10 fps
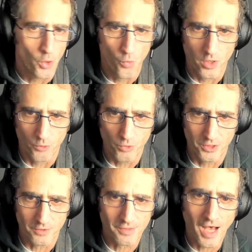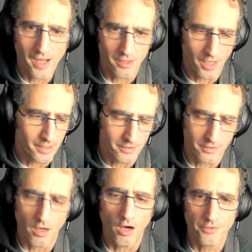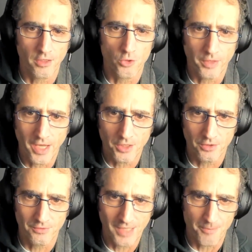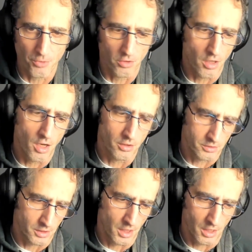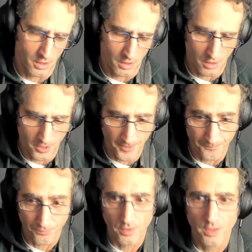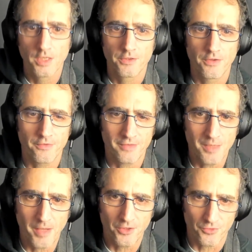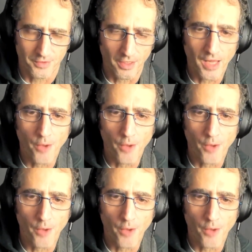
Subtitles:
where we just highlighted all the locations that belong to the C major scale.